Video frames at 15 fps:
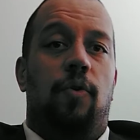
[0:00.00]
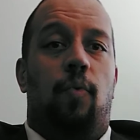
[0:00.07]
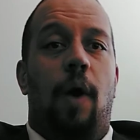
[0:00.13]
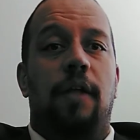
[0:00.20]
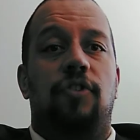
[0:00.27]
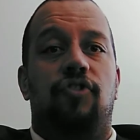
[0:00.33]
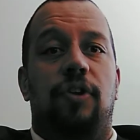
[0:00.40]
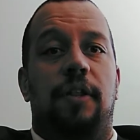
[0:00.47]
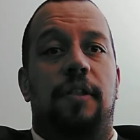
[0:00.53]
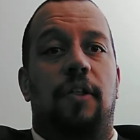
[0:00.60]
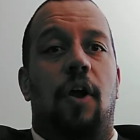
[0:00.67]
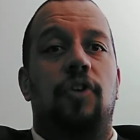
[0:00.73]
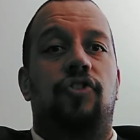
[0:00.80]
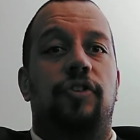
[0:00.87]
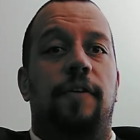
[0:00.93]
in question is
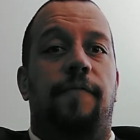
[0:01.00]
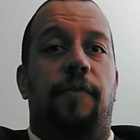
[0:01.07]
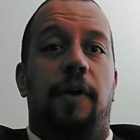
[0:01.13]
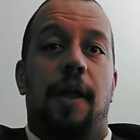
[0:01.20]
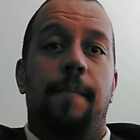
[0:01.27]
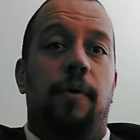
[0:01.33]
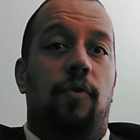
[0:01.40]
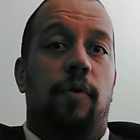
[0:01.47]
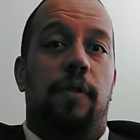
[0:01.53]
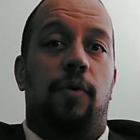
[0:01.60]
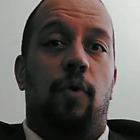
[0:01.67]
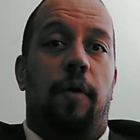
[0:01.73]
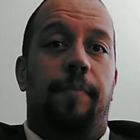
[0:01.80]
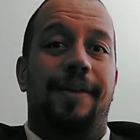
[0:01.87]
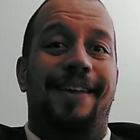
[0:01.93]
largely for immigrants
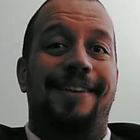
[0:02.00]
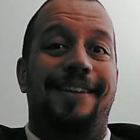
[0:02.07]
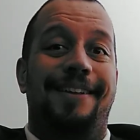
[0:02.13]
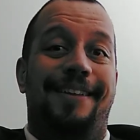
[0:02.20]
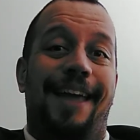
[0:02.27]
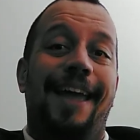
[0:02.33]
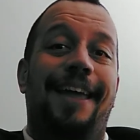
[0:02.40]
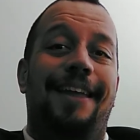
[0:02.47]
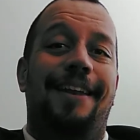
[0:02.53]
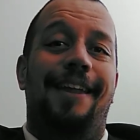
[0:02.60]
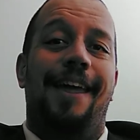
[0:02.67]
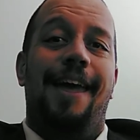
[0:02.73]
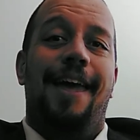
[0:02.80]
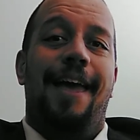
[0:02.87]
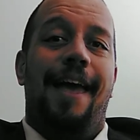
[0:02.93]
who are being
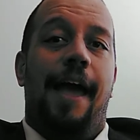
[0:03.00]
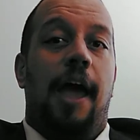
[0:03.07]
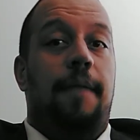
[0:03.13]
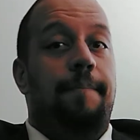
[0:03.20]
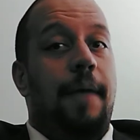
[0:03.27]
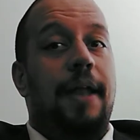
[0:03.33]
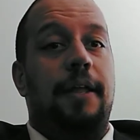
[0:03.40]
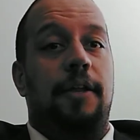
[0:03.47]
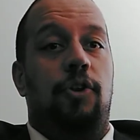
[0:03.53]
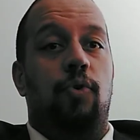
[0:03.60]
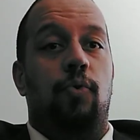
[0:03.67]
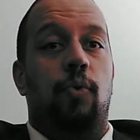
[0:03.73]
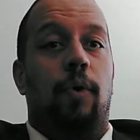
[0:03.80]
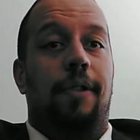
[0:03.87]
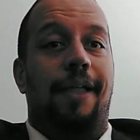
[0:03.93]
detained, and many,
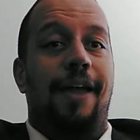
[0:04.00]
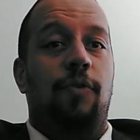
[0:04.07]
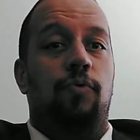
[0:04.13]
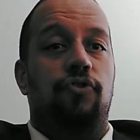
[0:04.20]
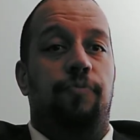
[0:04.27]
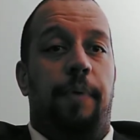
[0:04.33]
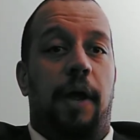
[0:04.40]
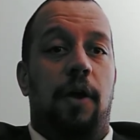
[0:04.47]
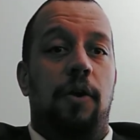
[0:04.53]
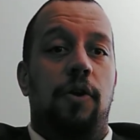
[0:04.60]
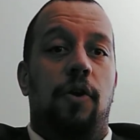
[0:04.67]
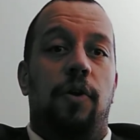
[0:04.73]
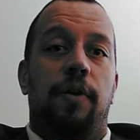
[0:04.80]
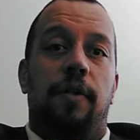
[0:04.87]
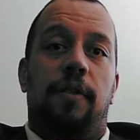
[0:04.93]
due to a language
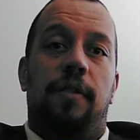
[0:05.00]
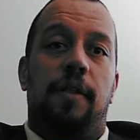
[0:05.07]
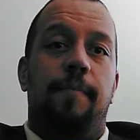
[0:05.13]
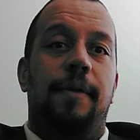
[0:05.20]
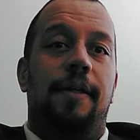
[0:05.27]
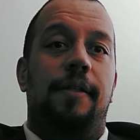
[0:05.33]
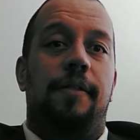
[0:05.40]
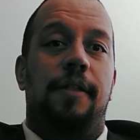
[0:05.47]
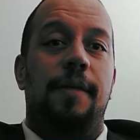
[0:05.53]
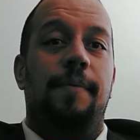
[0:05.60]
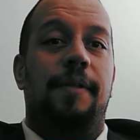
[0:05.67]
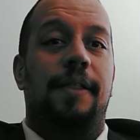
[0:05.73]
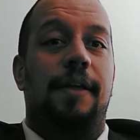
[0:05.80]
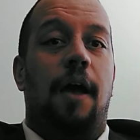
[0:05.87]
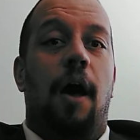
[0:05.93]
barrier, are
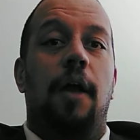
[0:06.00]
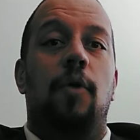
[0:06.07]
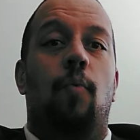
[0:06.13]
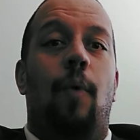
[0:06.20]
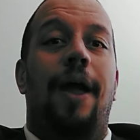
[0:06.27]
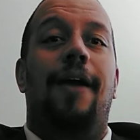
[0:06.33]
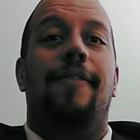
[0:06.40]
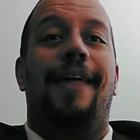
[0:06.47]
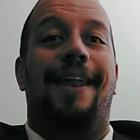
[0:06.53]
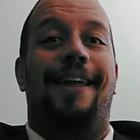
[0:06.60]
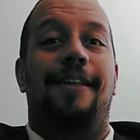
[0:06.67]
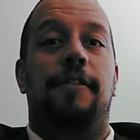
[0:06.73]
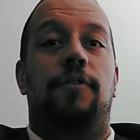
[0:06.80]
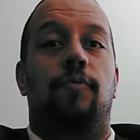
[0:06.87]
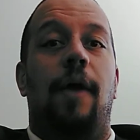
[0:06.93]
seemingly unaware that a
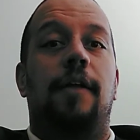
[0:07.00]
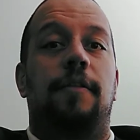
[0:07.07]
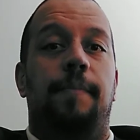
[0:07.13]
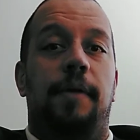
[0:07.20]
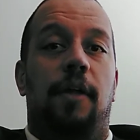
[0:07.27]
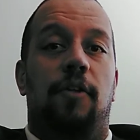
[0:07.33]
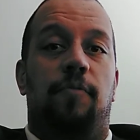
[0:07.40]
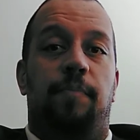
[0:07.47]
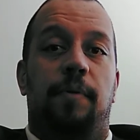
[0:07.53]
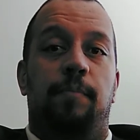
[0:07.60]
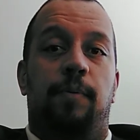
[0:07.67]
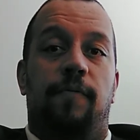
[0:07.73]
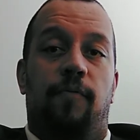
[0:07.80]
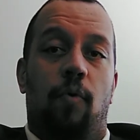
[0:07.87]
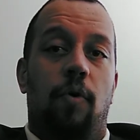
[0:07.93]
hysterectomy has been
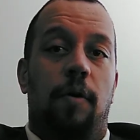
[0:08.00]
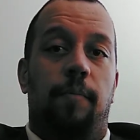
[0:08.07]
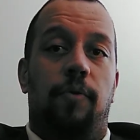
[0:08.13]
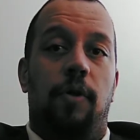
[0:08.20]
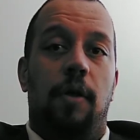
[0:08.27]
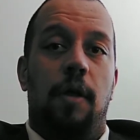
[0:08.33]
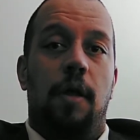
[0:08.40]
performed.